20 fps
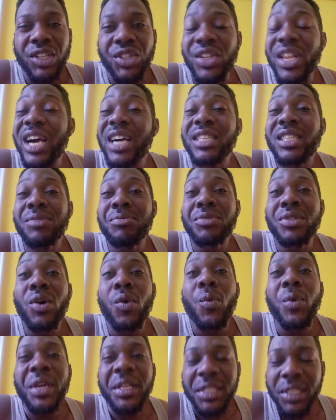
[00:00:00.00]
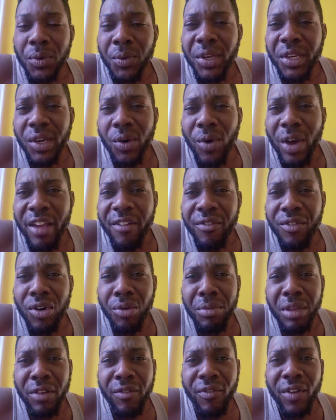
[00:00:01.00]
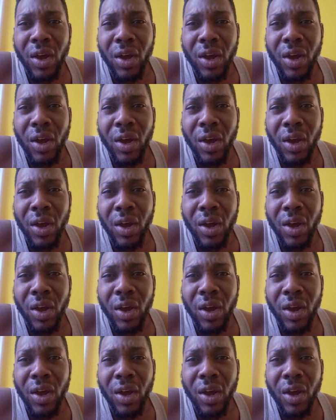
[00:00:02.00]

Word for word: You should ask him, say, wait till when your wife come in.